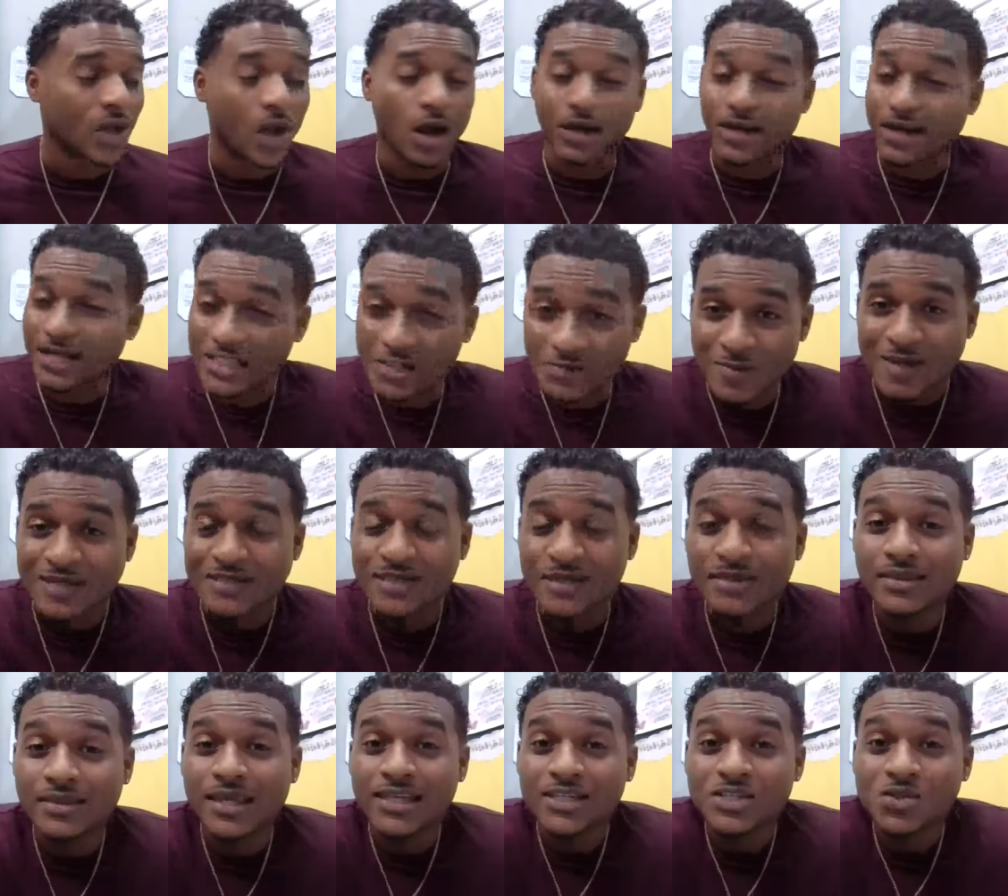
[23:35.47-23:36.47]

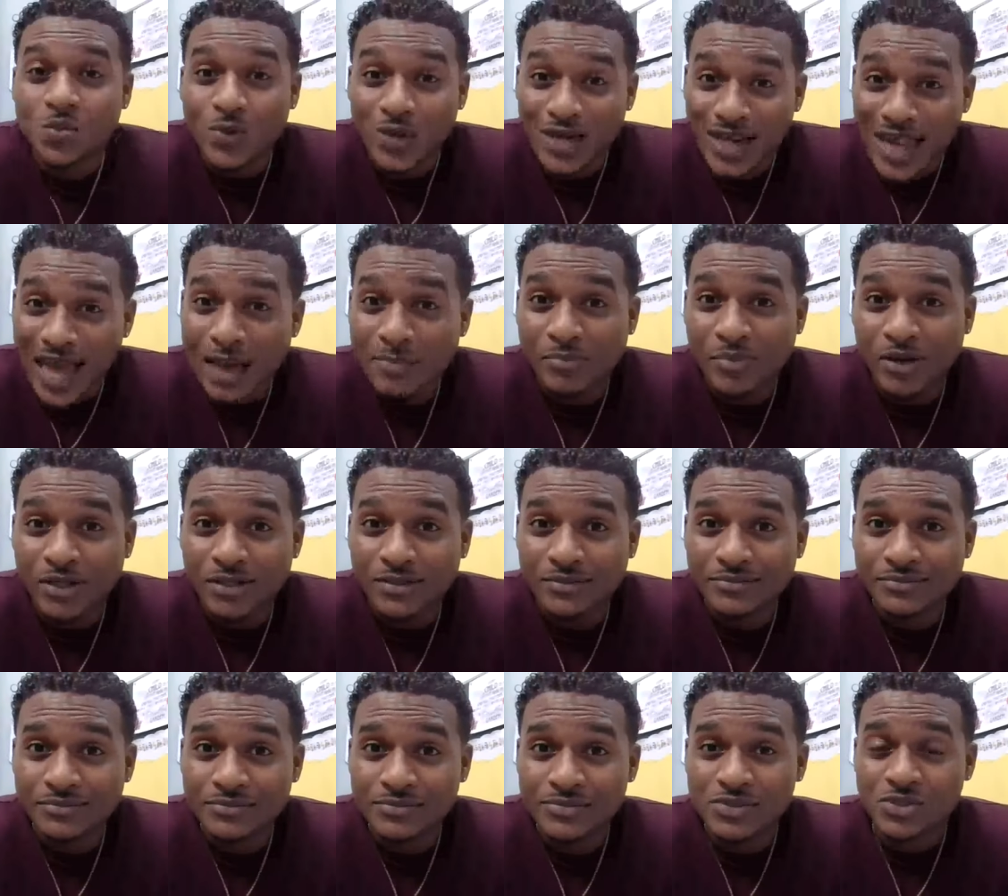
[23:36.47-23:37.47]
Unexpected things will
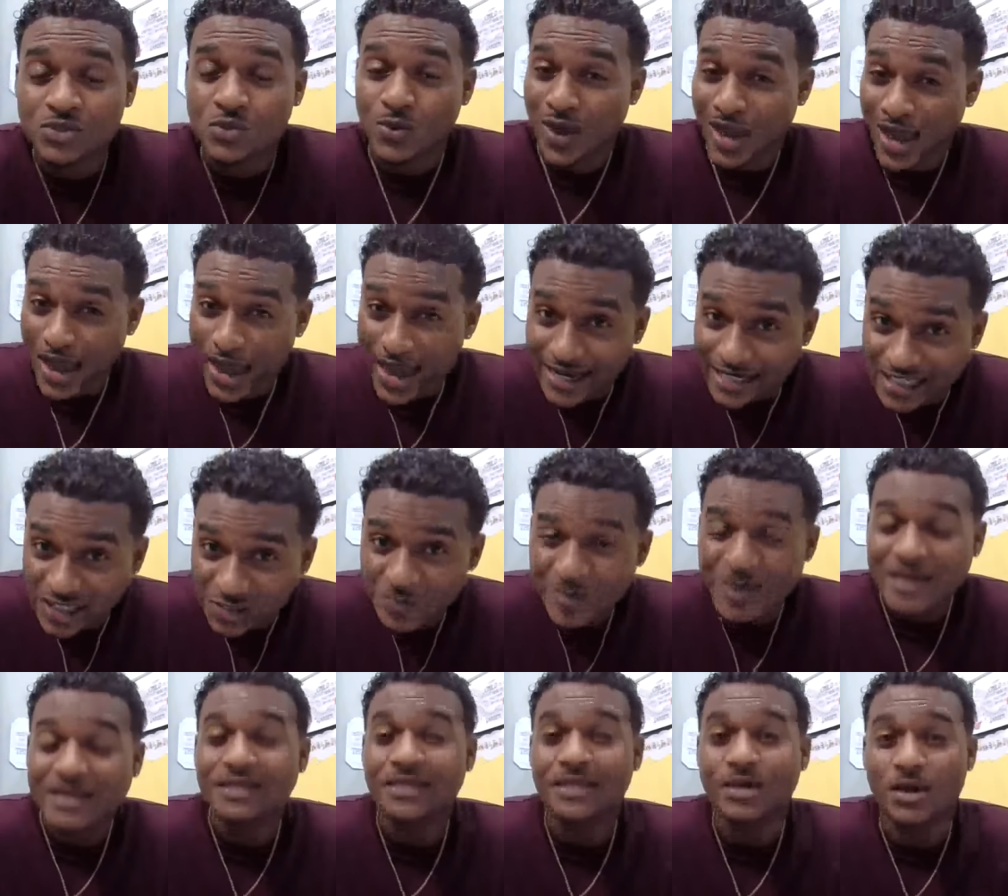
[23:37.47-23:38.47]
happen. So
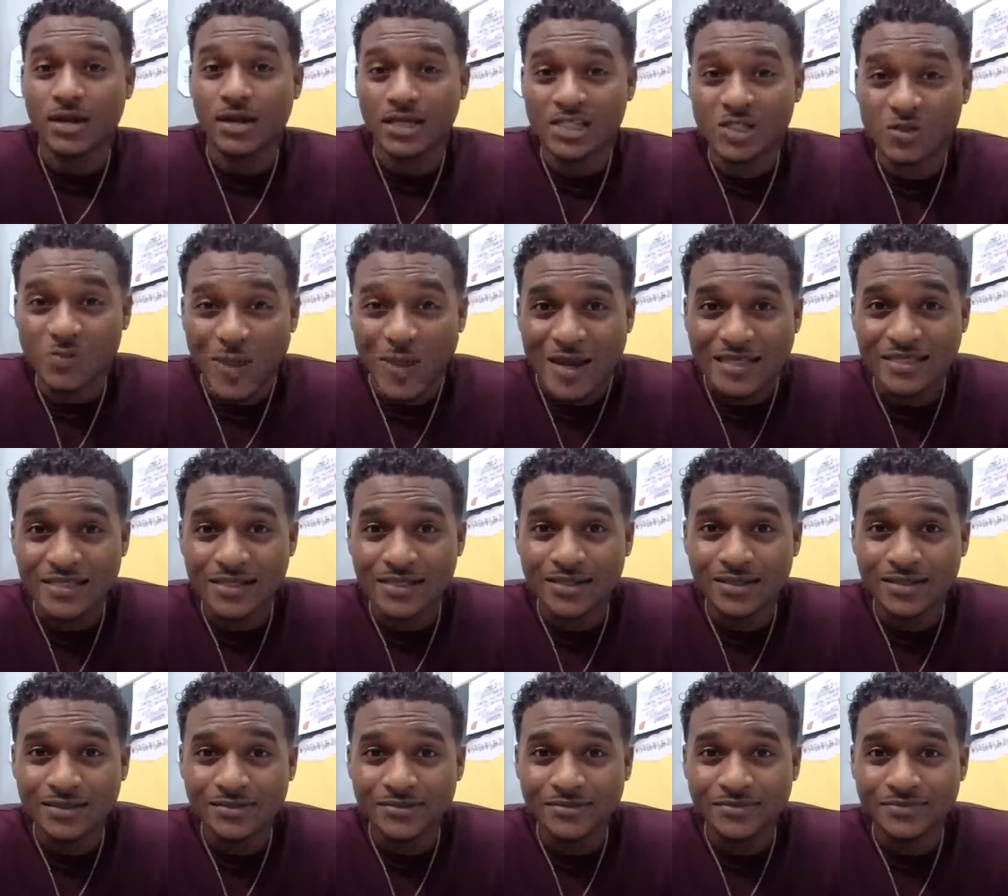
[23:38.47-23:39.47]
expect the
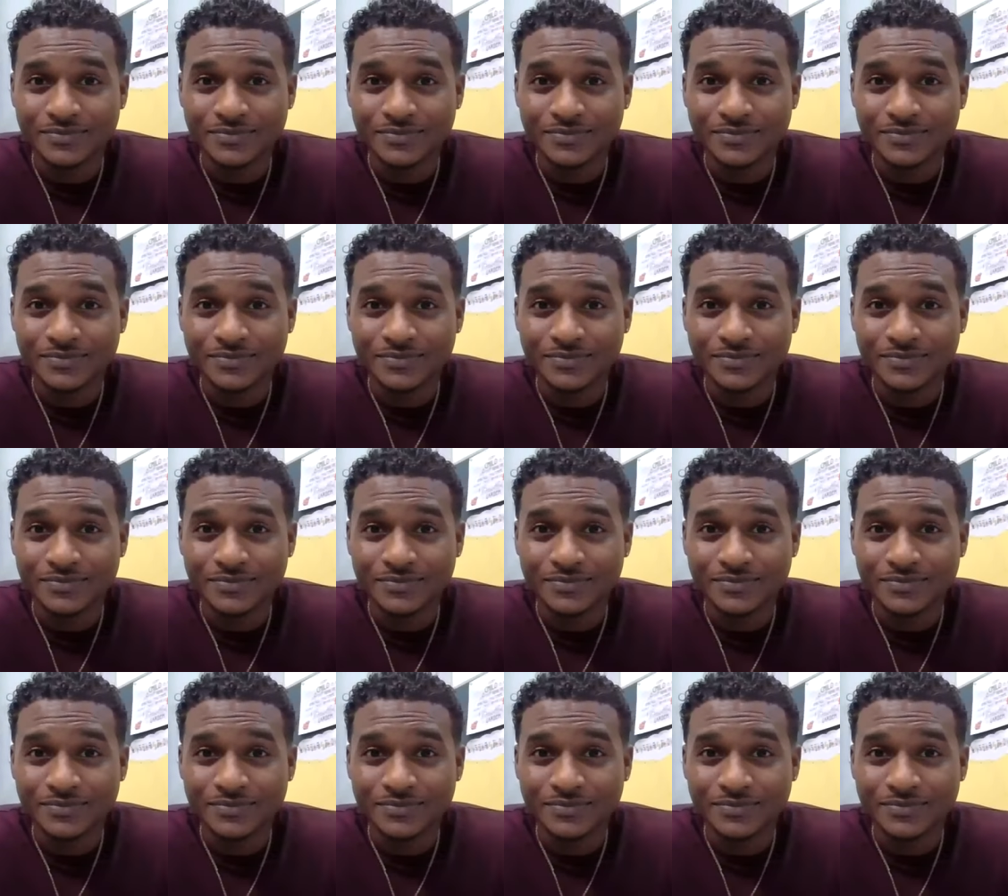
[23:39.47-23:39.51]
unexpected.